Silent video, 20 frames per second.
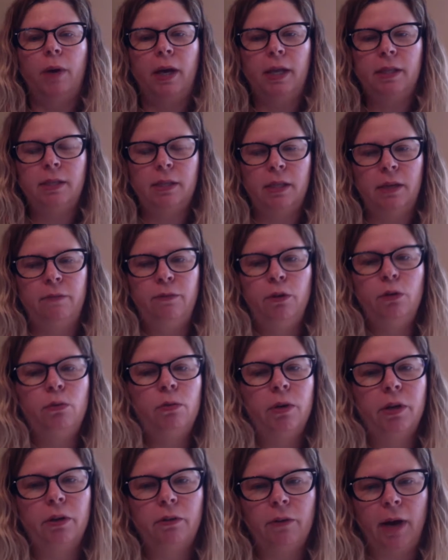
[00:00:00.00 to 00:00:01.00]
if you
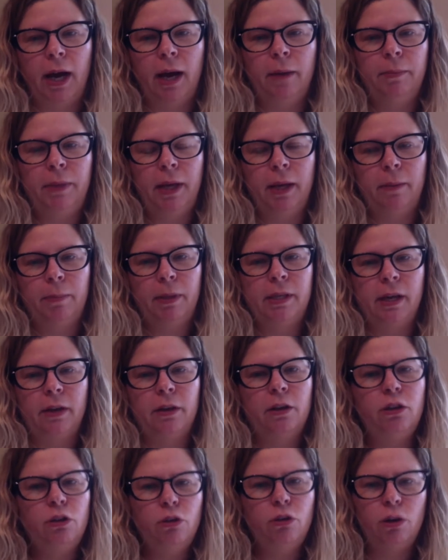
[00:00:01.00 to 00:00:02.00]
were to grab that
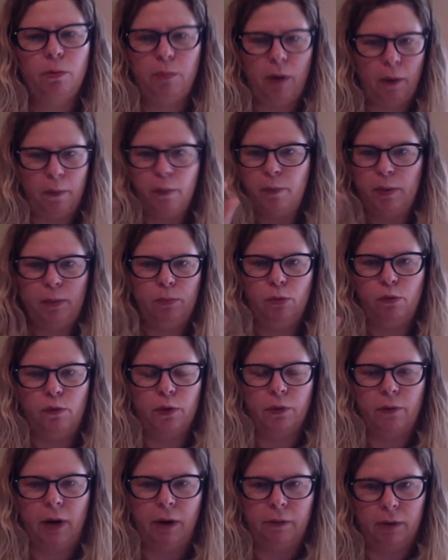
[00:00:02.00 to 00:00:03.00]
patella, you could probably move
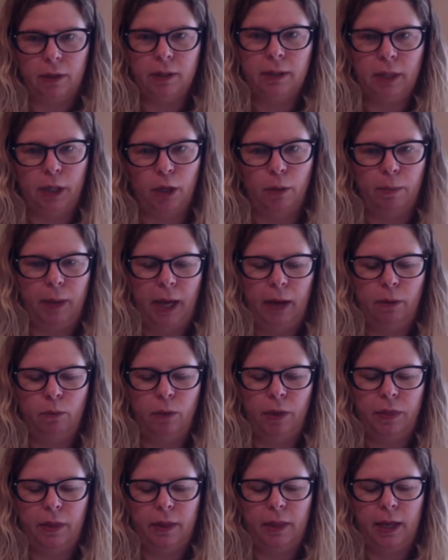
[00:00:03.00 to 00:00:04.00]
it around a little bit
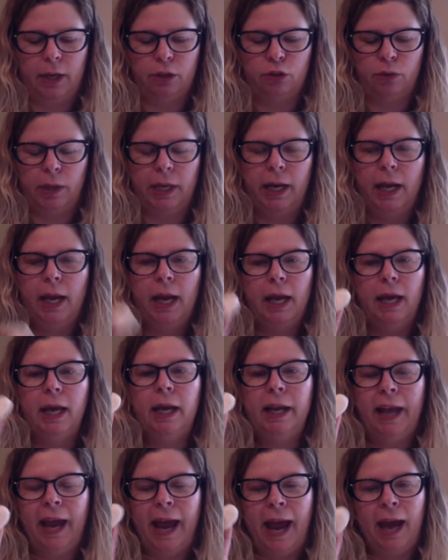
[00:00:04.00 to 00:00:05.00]
within that joint.
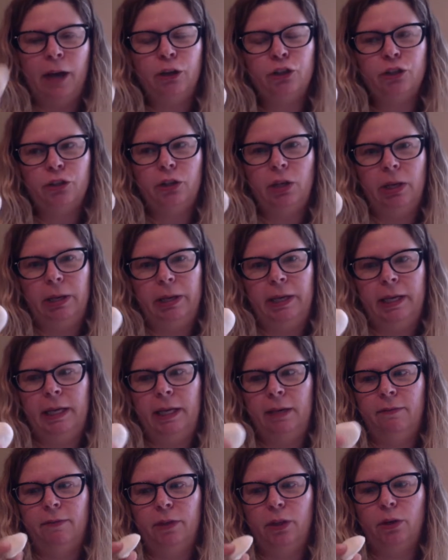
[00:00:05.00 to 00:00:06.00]
It actually,
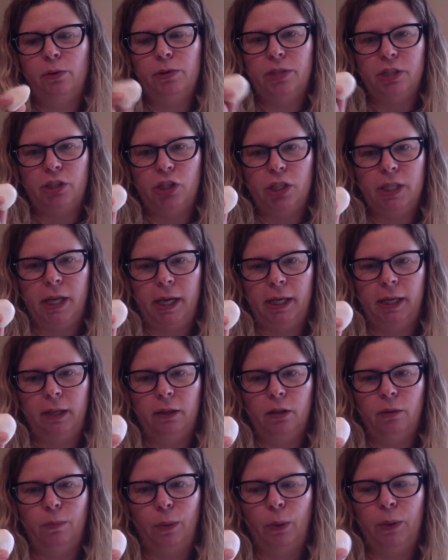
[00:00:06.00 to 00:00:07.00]
even though it's such a tiny
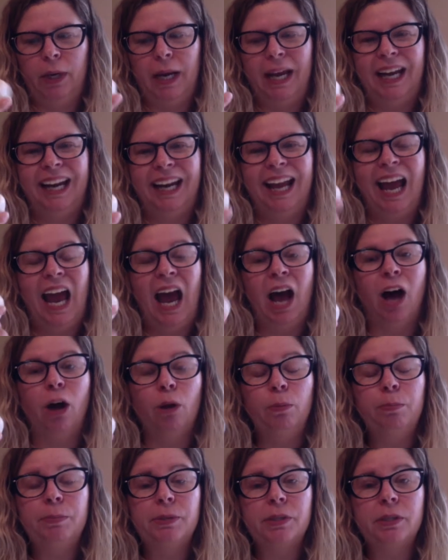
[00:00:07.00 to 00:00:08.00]
little bone, it
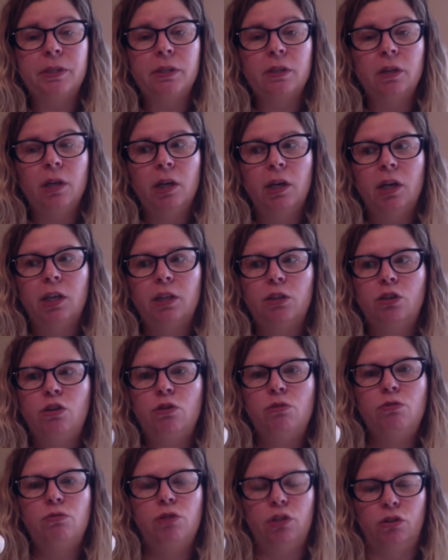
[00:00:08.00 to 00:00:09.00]
helps
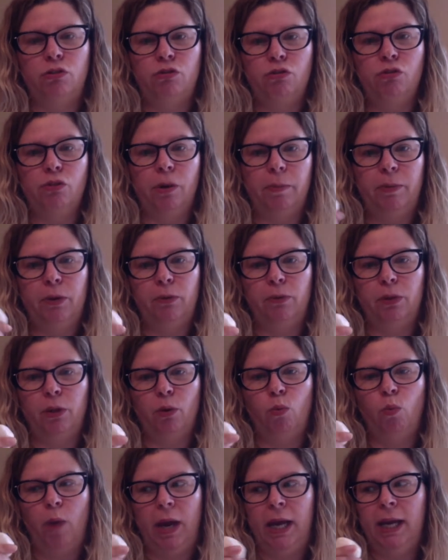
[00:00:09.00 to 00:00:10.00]
to distribute the
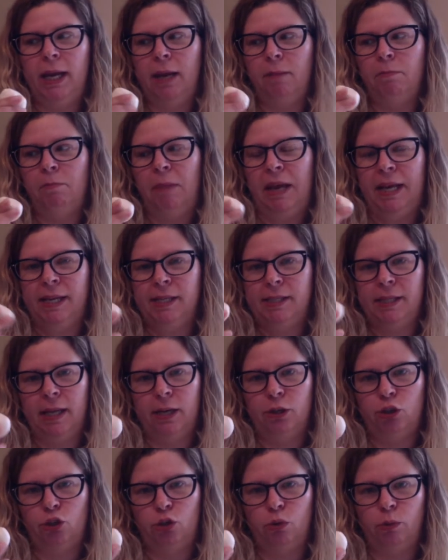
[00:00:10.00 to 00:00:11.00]
weight. It makes
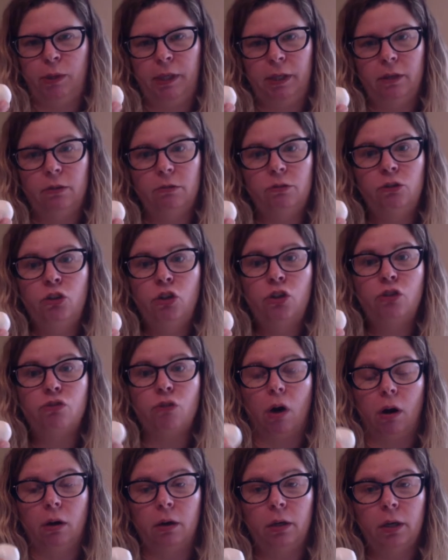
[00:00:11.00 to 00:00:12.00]
that joint
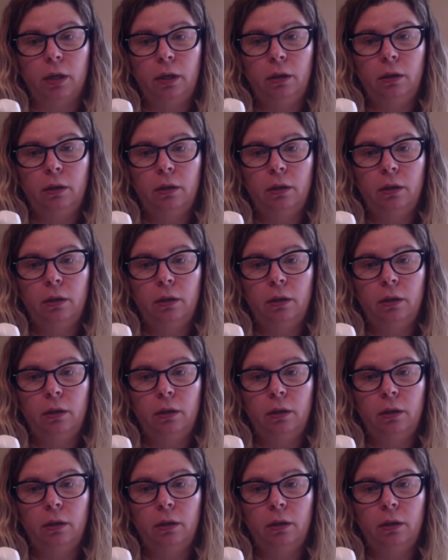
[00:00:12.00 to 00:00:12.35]
stronger